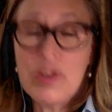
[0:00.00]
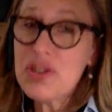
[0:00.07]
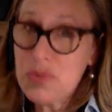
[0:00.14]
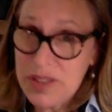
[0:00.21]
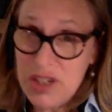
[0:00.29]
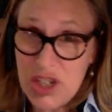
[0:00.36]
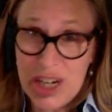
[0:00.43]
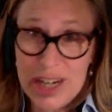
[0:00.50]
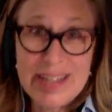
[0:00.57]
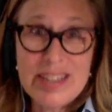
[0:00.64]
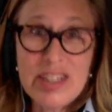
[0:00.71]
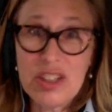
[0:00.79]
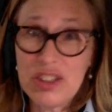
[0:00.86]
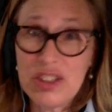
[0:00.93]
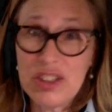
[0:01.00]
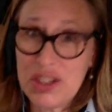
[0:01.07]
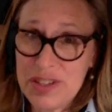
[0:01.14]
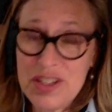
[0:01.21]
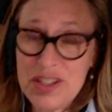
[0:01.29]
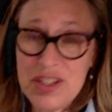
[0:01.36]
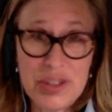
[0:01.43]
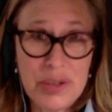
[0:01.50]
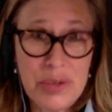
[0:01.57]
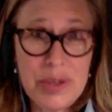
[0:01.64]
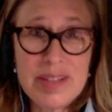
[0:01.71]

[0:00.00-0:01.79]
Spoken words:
Which is what the Chinese culture is too.